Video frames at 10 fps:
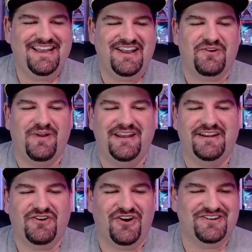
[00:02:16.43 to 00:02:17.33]
Graded
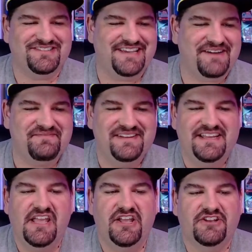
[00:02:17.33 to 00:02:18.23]
cards, yep.
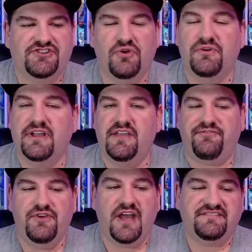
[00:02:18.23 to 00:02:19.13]
So if
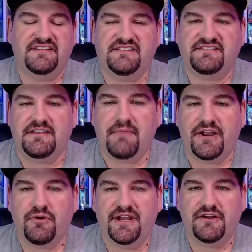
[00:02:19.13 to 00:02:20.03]
you guys didn't see my
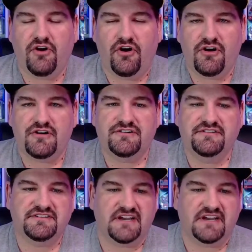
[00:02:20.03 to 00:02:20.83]
graded cards